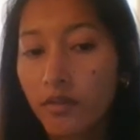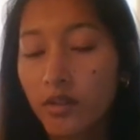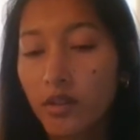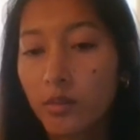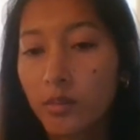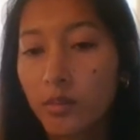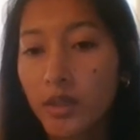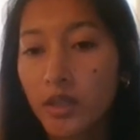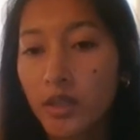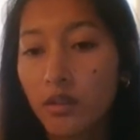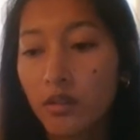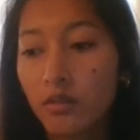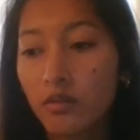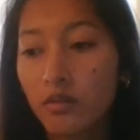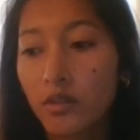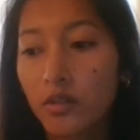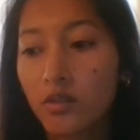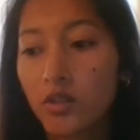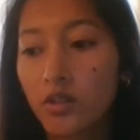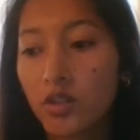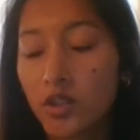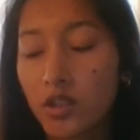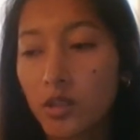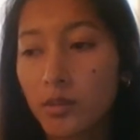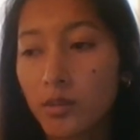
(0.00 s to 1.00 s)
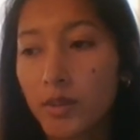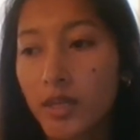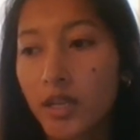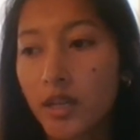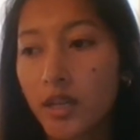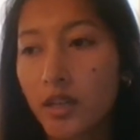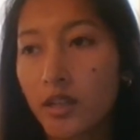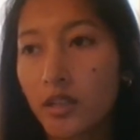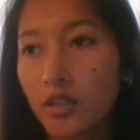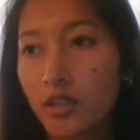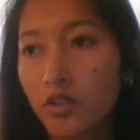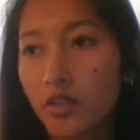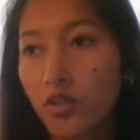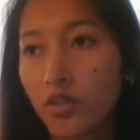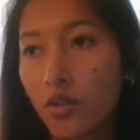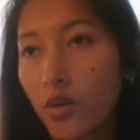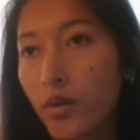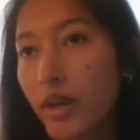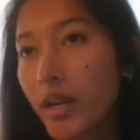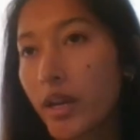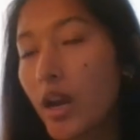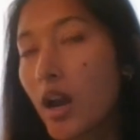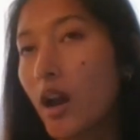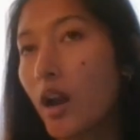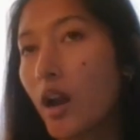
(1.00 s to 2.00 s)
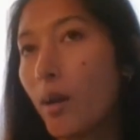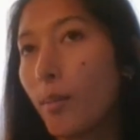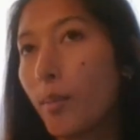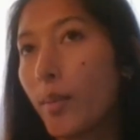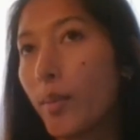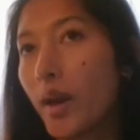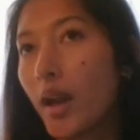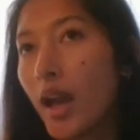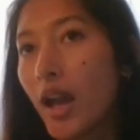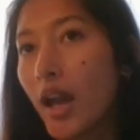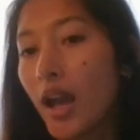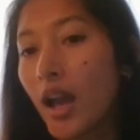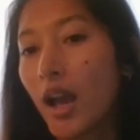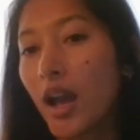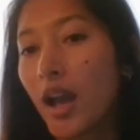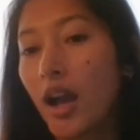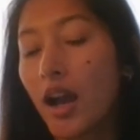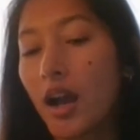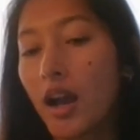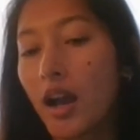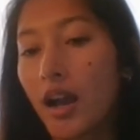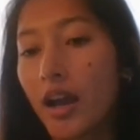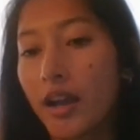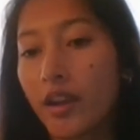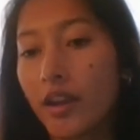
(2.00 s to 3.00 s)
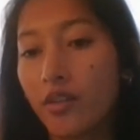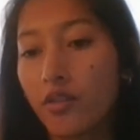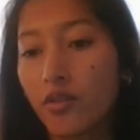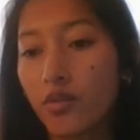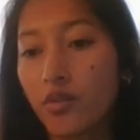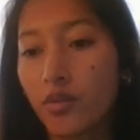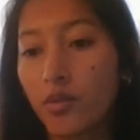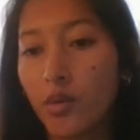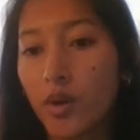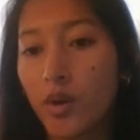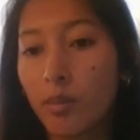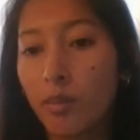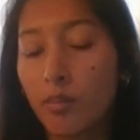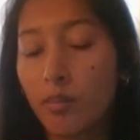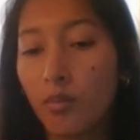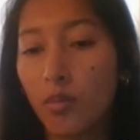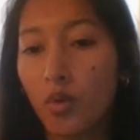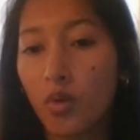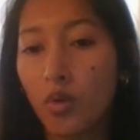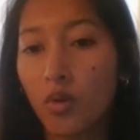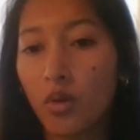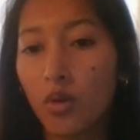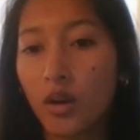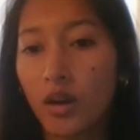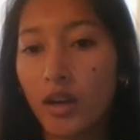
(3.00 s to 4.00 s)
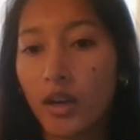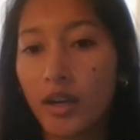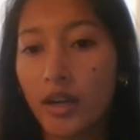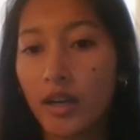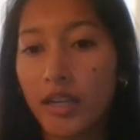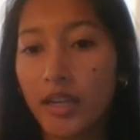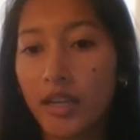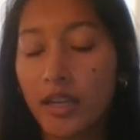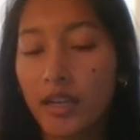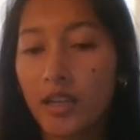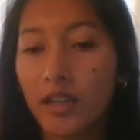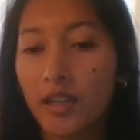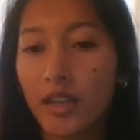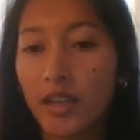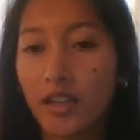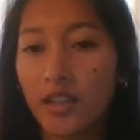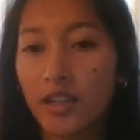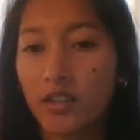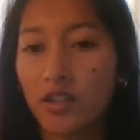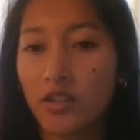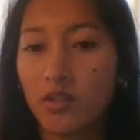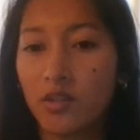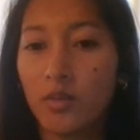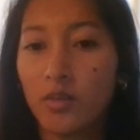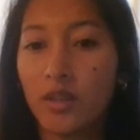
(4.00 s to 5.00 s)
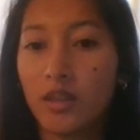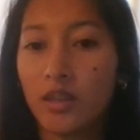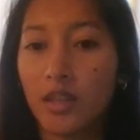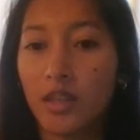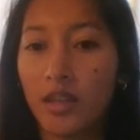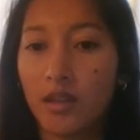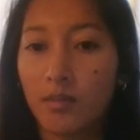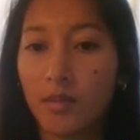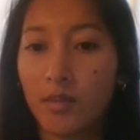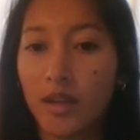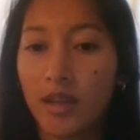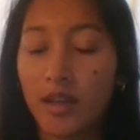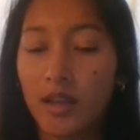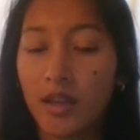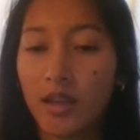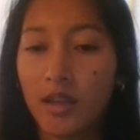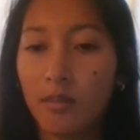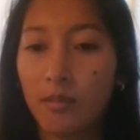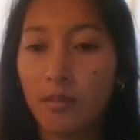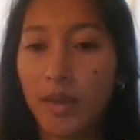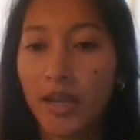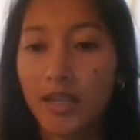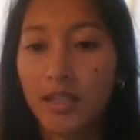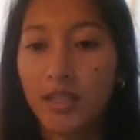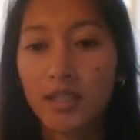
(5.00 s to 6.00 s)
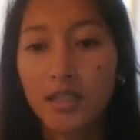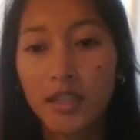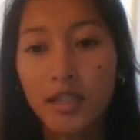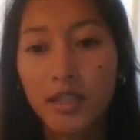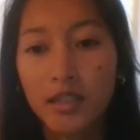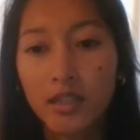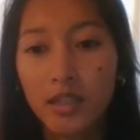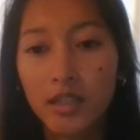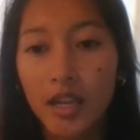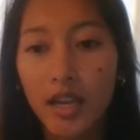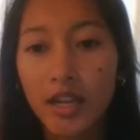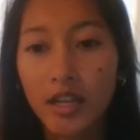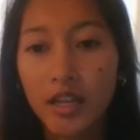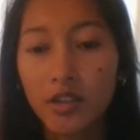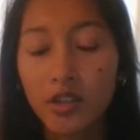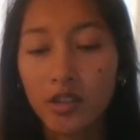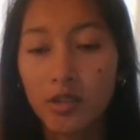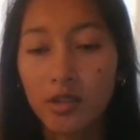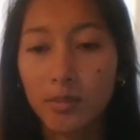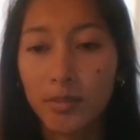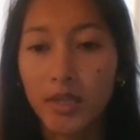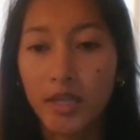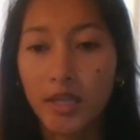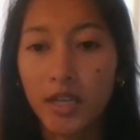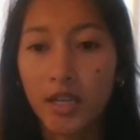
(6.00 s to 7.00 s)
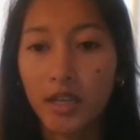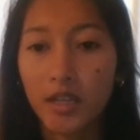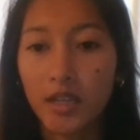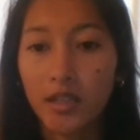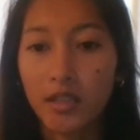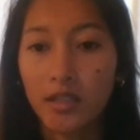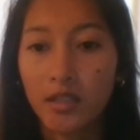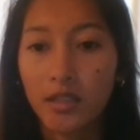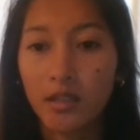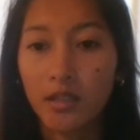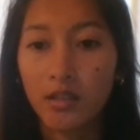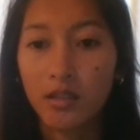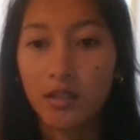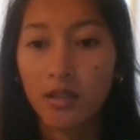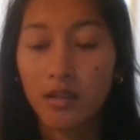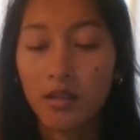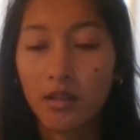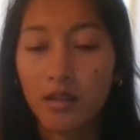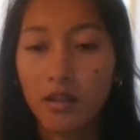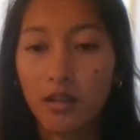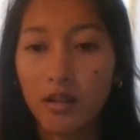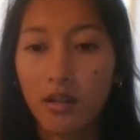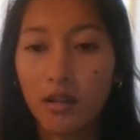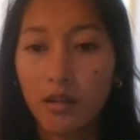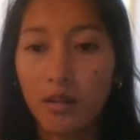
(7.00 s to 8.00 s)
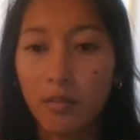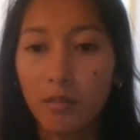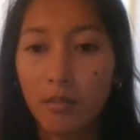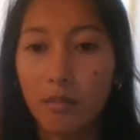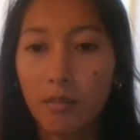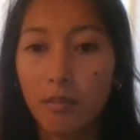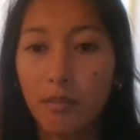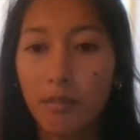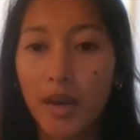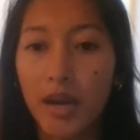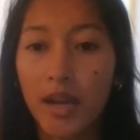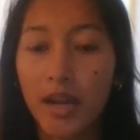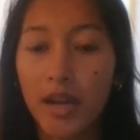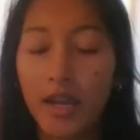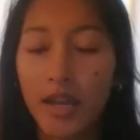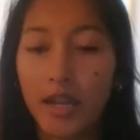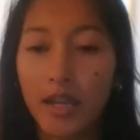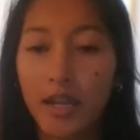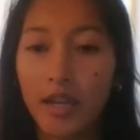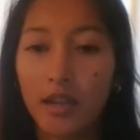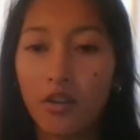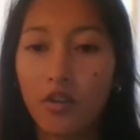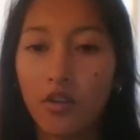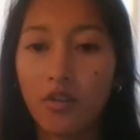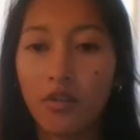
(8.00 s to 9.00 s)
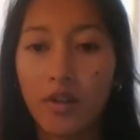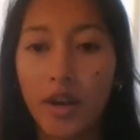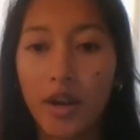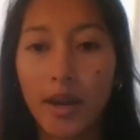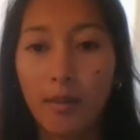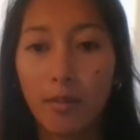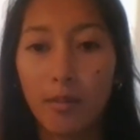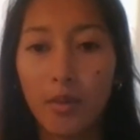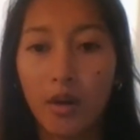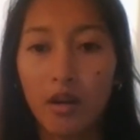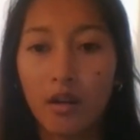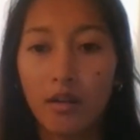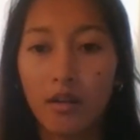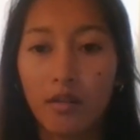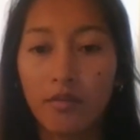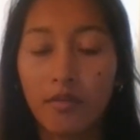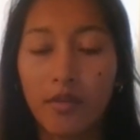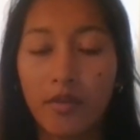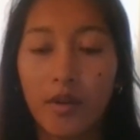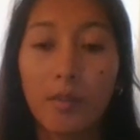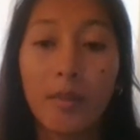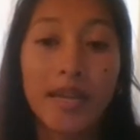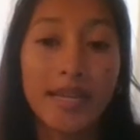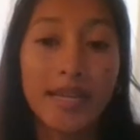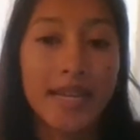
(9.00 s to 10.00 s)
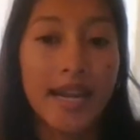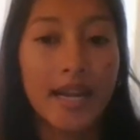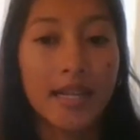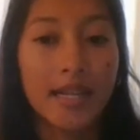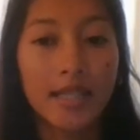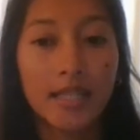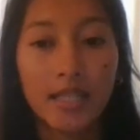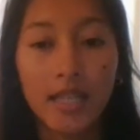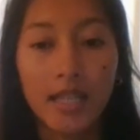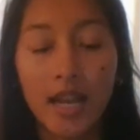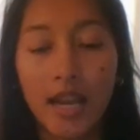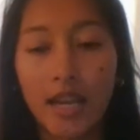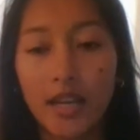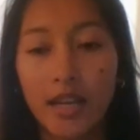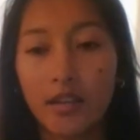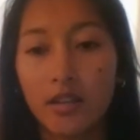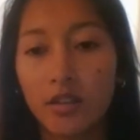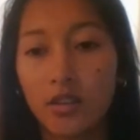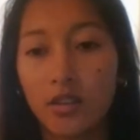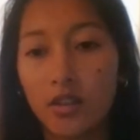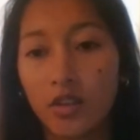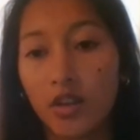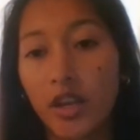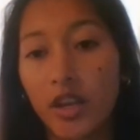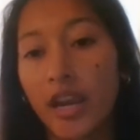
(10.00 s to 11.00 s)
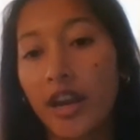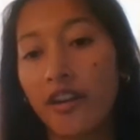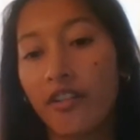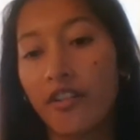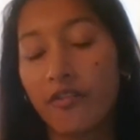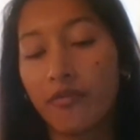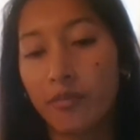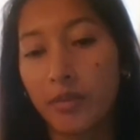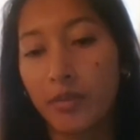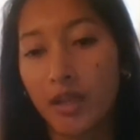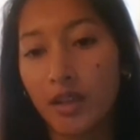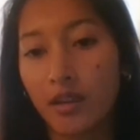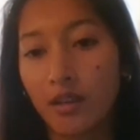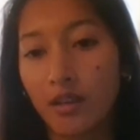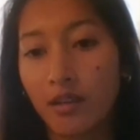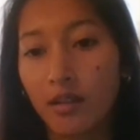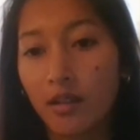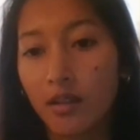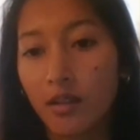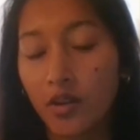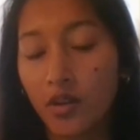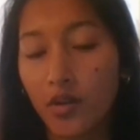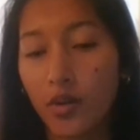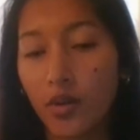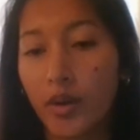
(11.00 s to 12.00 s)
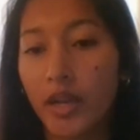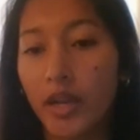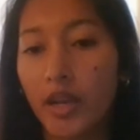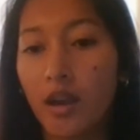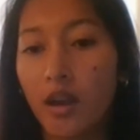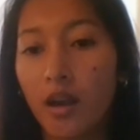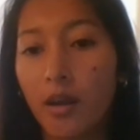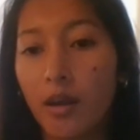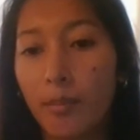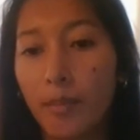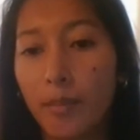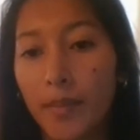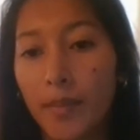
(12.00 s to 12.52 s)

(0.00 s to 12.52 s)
Filipino roots, just because growing up I grew up more in connection with like my Mexican side, just because my grandma from my dad's side took care of me growing up.